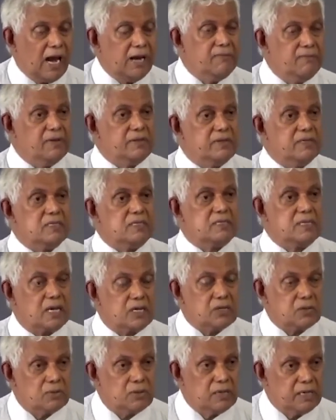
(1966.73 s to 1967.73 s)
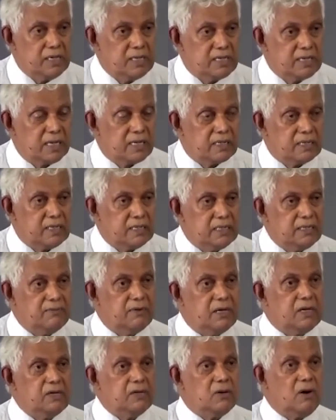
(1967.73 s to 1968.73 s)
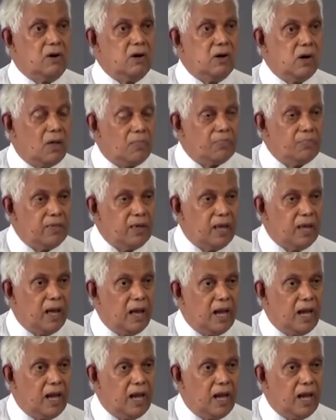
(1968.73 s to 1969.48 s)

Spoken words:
with his sexual integrity when you are not there